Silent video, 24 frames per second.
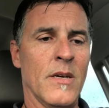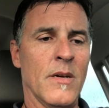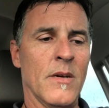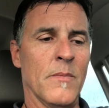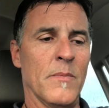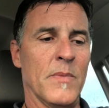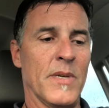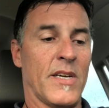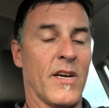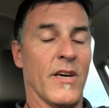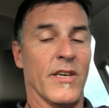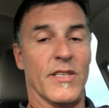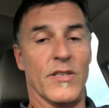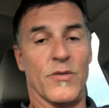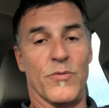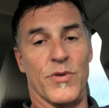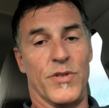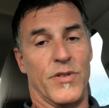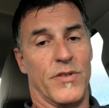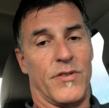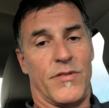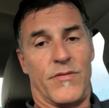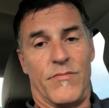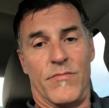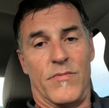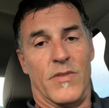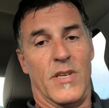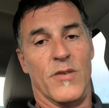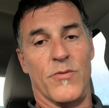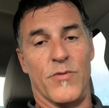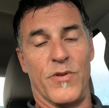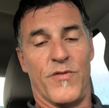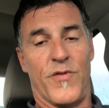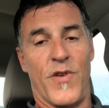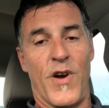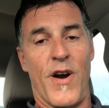because it was
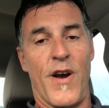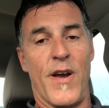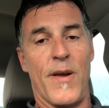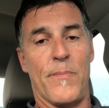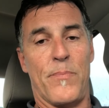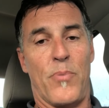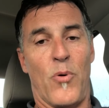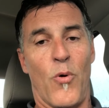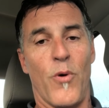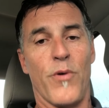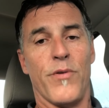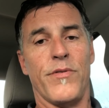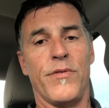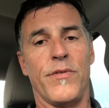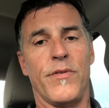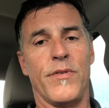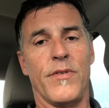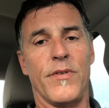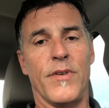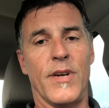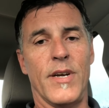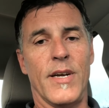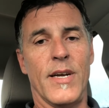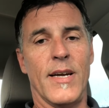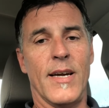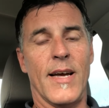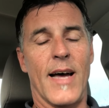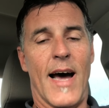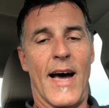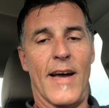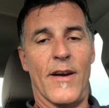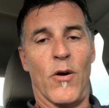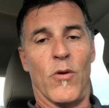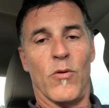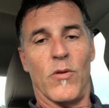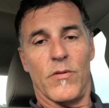very important.
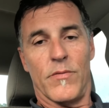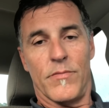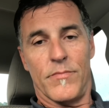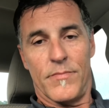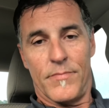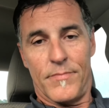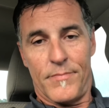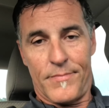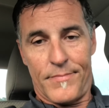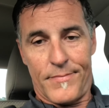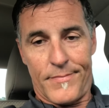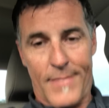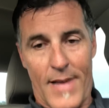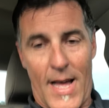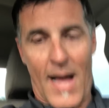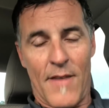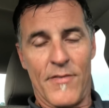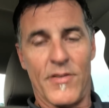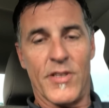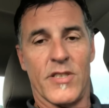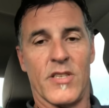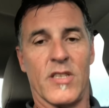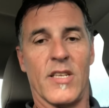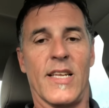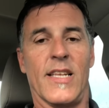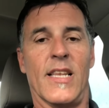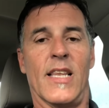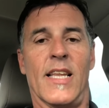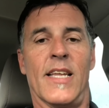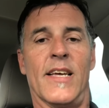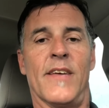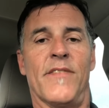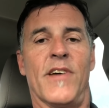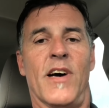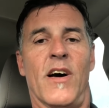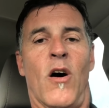I don't obviously
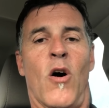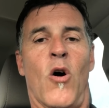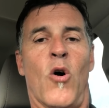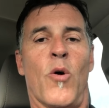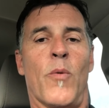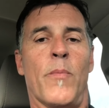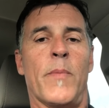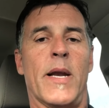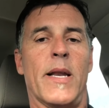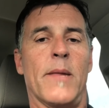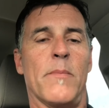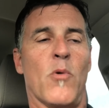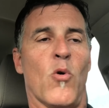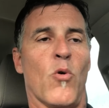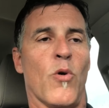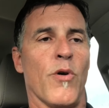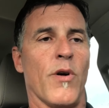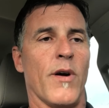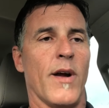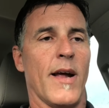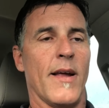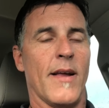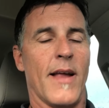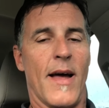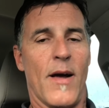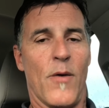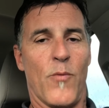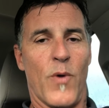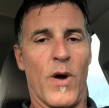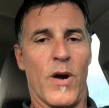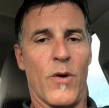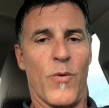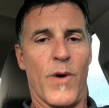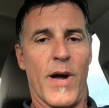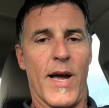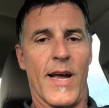live at home anymore. I
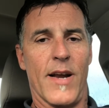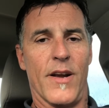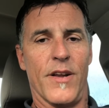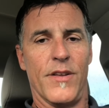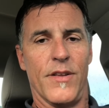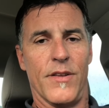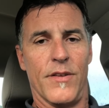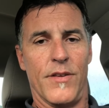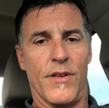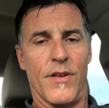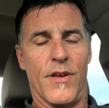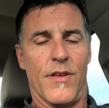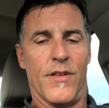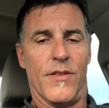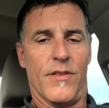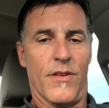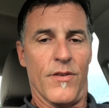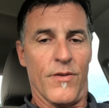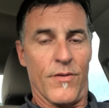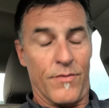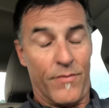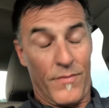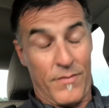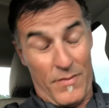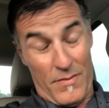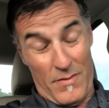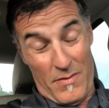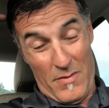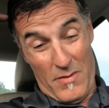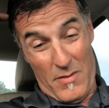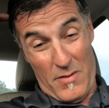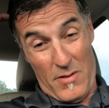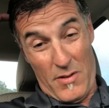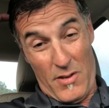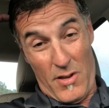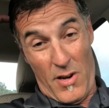went away at a
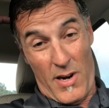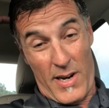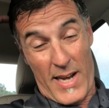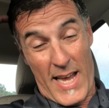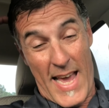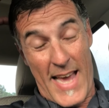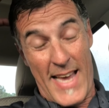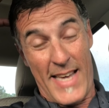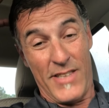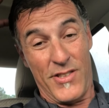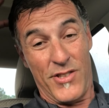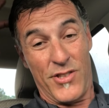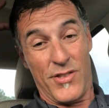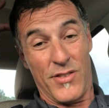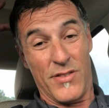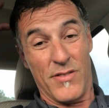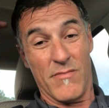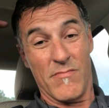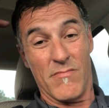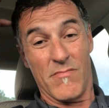young age,